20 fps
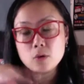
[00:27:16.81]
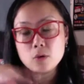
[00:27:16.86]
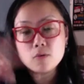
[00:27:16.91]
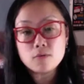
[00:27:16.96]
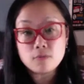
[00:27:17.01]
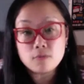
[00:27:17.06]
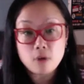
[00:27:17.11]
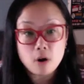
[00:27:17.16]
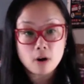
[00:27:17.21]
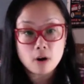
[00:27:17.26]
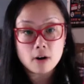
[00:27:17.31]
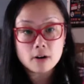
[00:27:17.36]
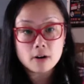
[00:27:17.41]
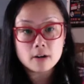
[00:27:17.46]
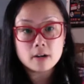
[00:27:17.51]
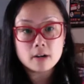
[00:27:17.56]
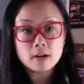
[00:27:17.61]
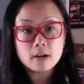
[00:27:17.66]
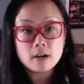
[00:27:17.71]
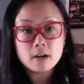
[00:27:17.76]

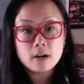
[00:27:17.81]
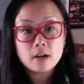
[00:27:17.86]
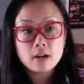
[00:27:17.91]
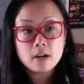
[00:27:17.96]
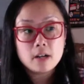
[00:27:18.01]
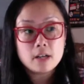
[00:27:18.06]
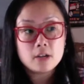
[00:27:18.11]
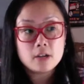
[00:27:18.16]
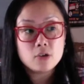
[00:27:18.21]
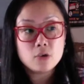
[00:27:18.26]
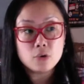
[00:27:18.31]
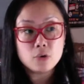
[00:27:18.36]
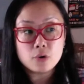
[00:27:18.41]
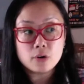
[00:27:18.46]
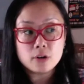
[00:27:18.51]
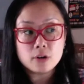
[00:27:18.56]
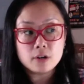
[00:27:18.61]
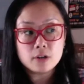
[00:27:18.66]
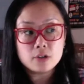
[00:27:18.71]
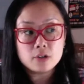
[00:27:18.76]
far in
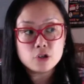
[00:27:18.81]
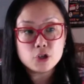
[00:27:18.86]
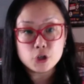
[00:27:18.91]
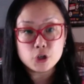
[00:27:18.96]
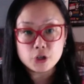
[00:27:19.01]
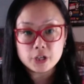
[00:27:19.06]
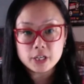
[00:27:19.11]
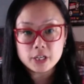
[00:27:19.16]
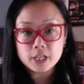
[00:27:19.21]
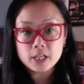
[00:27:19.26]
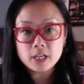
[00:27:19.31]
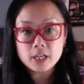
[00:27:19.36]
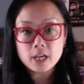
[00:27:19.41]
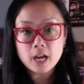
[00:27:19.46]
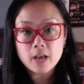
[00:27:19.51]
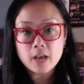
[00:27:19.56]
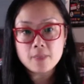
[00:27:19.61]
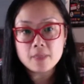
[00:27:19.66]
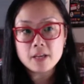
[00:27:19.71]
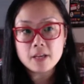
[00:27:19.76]
your journey,
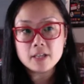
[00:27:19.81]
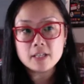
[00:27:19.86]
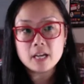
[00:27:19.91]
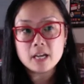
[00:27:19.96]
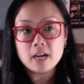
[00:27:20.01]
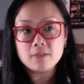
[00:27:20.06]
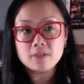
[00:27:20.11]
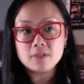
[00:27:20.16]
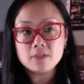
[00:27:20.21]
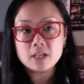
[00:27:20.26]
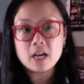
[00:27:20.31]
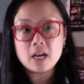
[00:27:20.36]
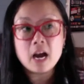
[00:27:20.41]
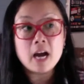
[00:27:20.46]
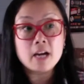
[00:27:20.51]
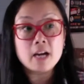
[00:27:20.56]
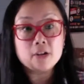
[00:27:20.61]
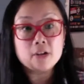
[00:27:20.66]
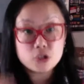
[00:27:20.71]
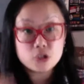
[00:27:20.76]
and then to have to
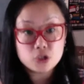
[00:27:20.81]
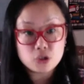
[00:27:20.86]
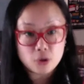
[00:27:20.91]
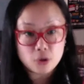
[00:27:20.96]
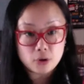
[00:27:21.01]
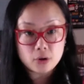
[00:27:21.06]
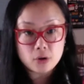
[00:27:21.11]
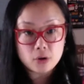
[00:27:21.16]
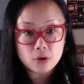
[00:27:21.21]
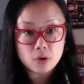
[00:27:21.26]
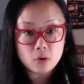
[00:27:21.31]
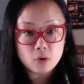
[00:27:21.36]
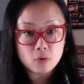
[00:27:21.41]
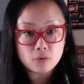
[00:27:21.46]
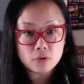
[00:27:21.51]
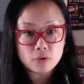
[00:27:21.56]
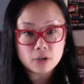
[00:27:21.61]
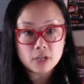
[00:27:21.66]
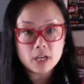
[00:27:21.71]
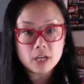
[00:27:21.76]
kind of start all
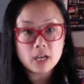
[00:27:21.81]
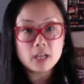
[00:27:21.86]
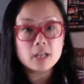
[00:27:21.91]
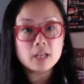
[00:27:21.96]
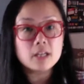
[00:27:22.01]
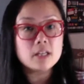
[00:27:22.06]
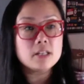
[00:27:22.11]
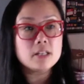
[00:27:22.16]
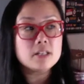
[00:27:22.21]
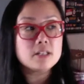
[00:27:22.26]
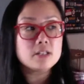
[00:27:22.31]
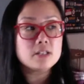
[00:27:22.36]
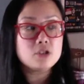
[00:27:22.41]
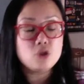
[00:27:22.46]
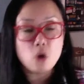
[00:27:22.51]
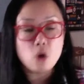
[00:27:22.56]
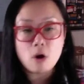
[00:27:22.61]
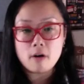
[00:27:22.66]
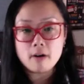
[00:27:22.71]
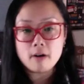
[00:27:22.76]
over again, it's
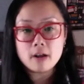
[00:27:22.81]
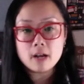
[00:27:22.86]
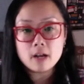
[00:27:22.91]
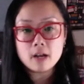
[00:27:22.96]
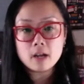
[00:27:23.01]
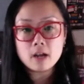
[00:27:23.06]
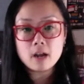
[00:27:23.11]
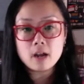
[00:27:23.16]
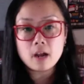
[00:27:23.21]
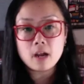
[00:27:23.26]
jarring.